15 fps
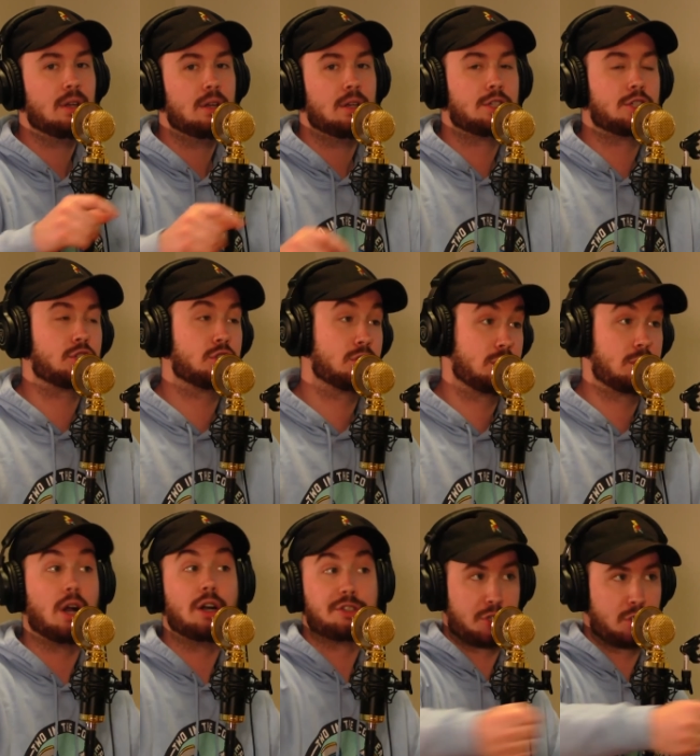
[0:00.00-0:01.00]

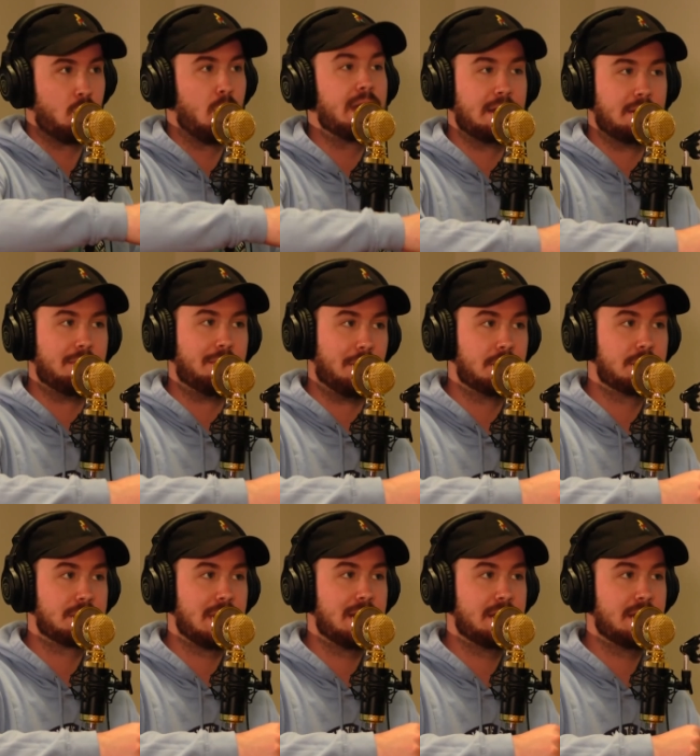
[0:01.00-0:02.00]
start swinging first,
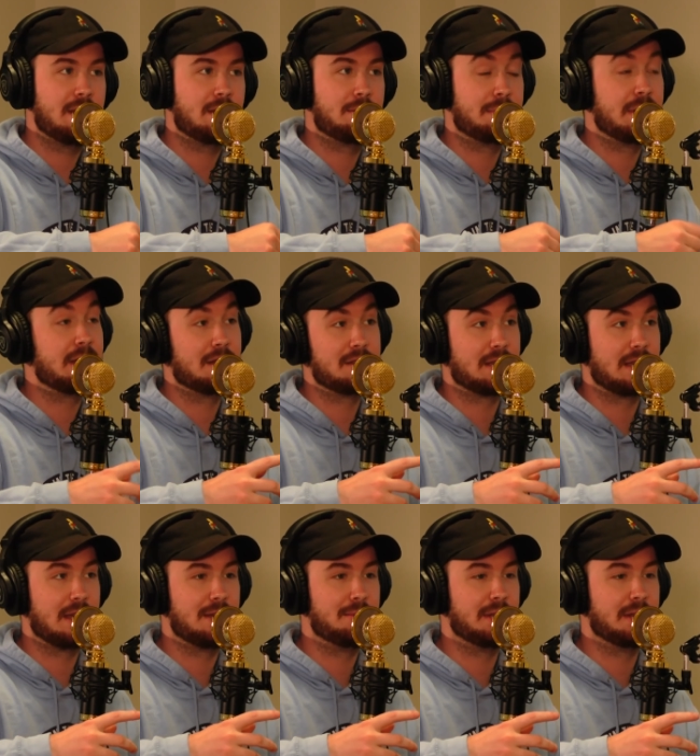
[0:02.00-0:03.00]
I think, because again
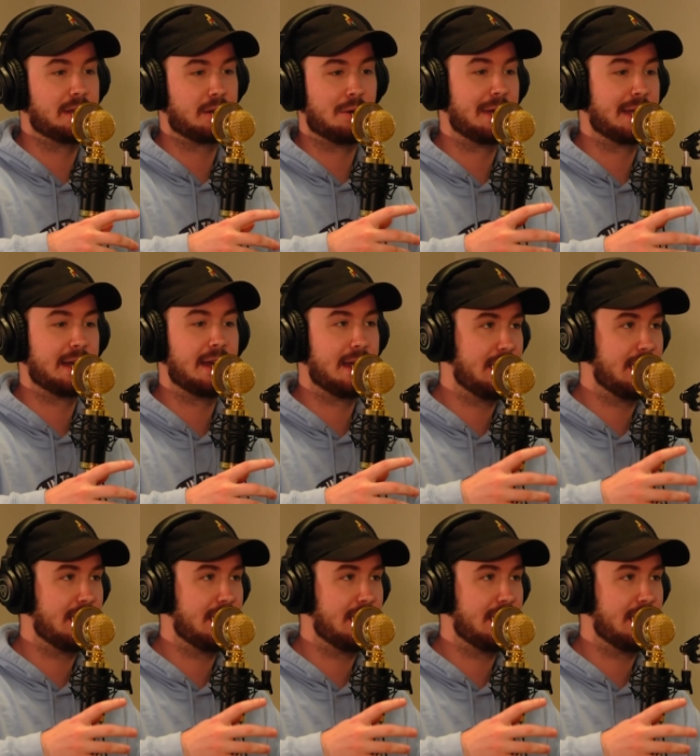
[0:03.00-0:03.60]
he'd be like, oh my god,